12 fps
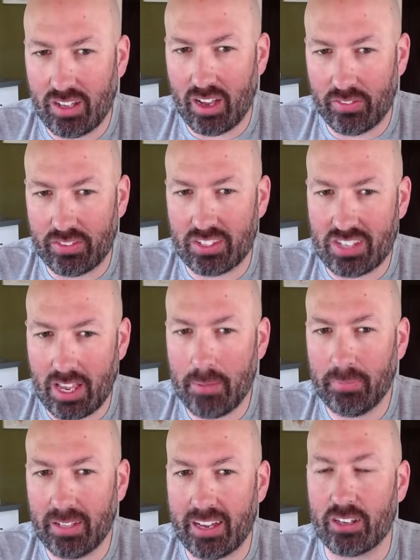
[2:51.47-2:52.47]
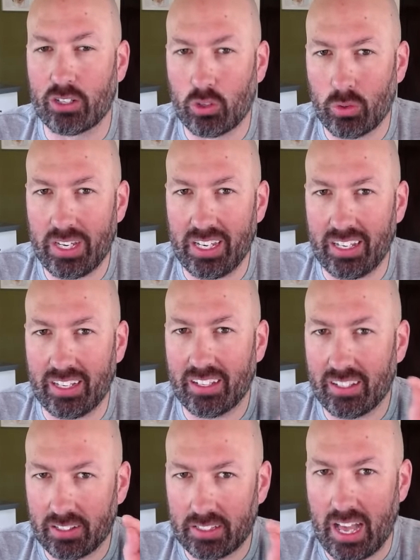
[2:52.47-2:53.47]
of the same letter
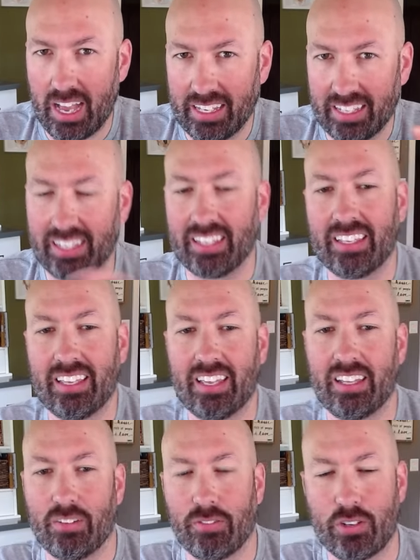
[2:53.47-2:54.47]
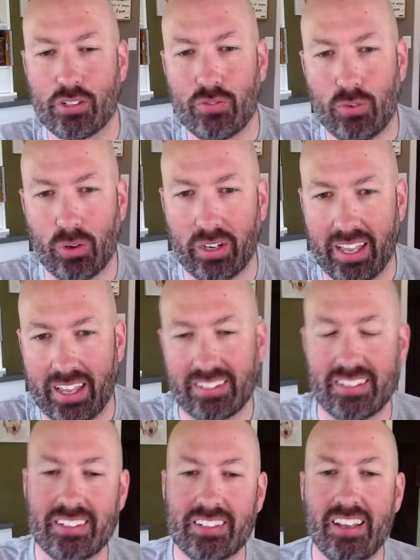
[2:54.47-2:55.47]
green lying in the first four
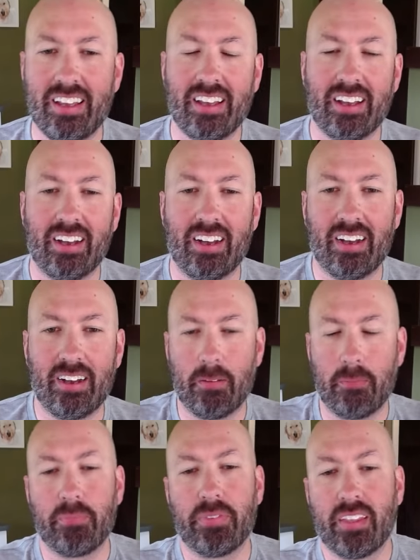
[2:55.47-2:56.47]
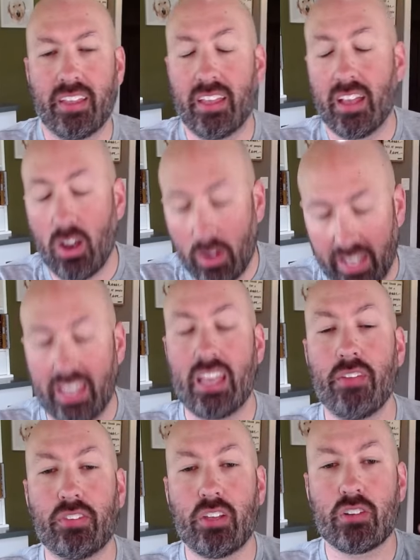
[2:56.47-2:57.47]
guesses. Um, okay,
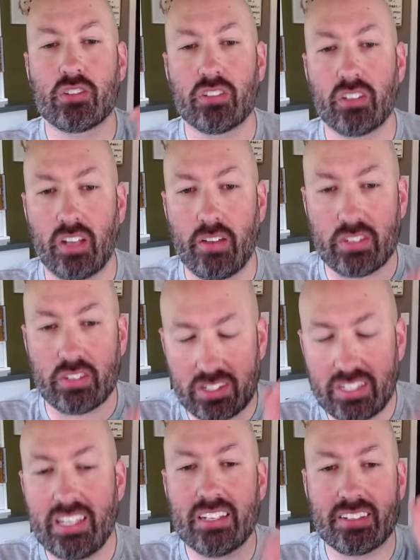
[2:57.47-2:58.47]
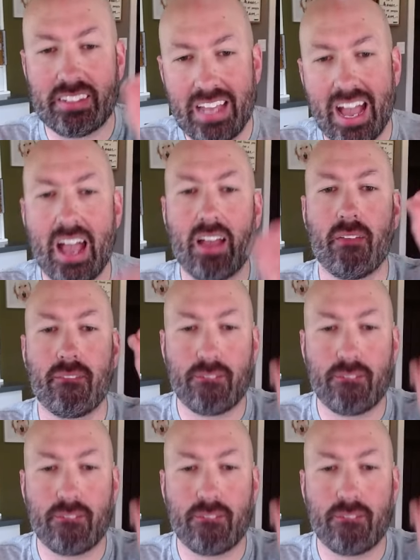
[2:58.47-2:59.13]
if there's if the C is not